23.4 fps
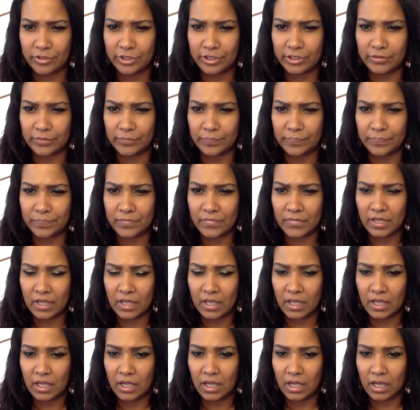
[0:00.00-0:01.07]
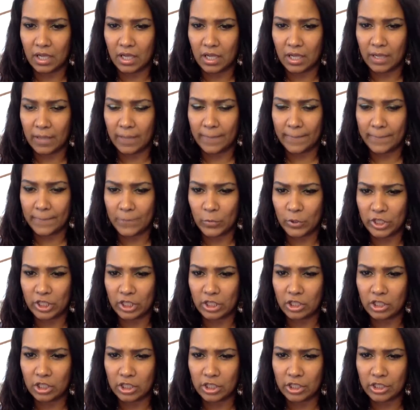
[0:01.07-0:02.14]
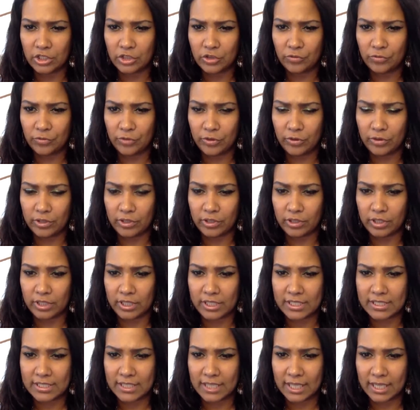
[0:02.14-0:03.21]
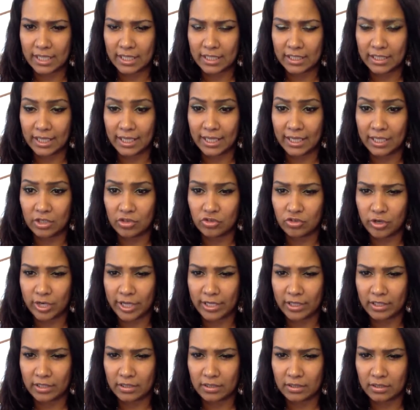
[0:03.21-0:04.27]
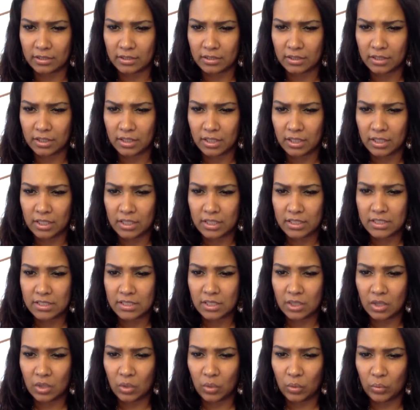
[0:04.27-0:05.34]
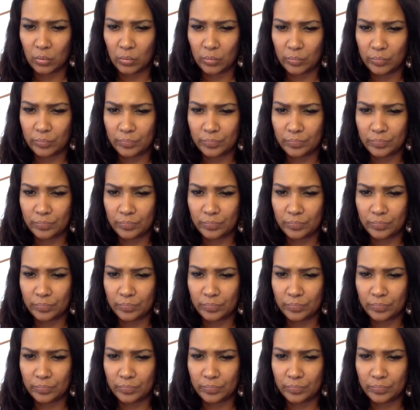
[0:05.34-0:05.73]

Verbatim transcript: for you. Um, when you look good, you feel good, exactly, and attract good. So